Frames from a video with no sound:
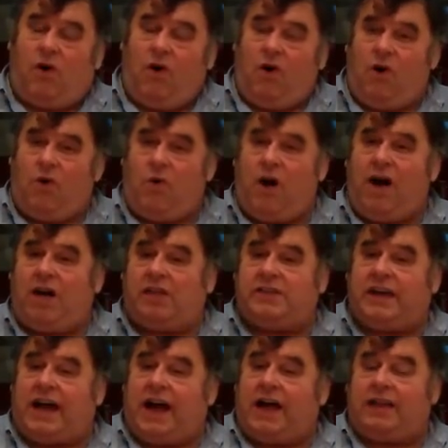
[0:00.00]
Oh,
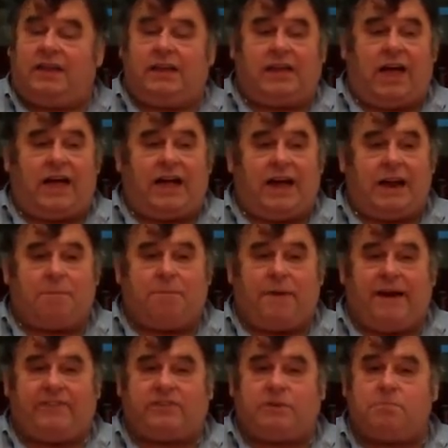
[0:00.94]
well, you got, I got to
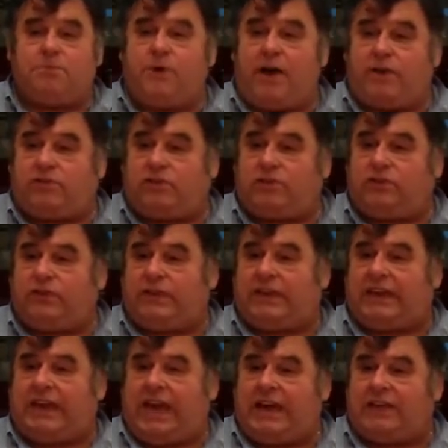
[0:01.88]
buy some presents for
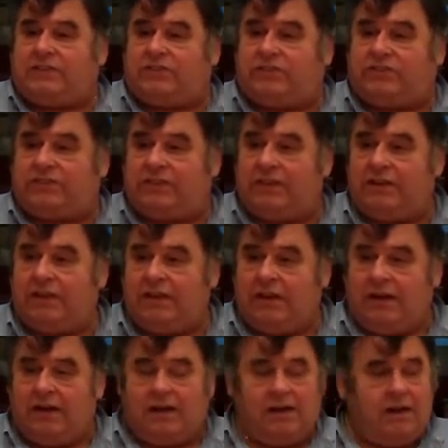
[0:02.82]
the kids.
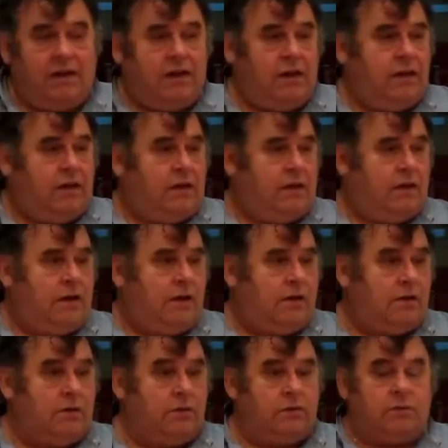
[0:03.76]

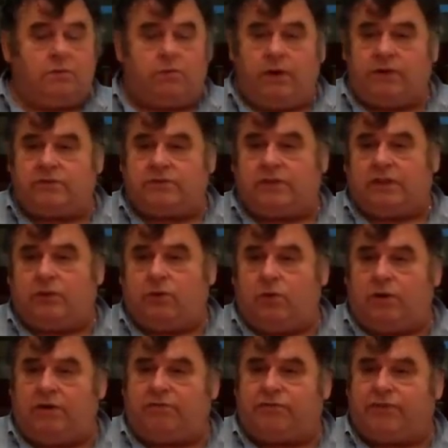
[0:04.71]
Oh, where's the
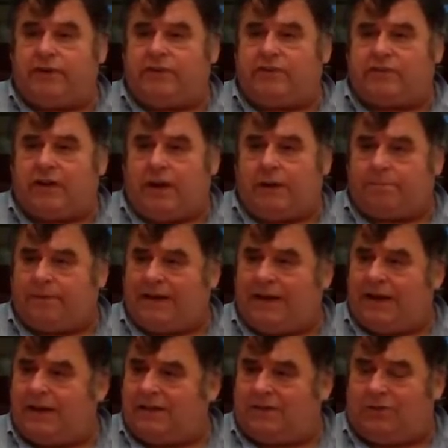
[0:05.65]
duty free shop?
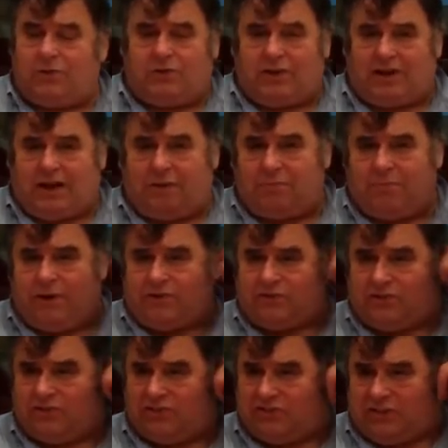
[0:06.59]
I got to do the
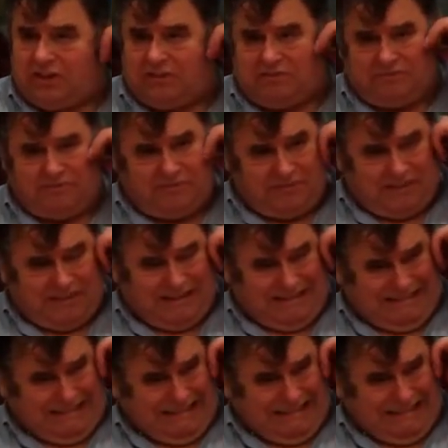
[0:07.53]
commercial stuff,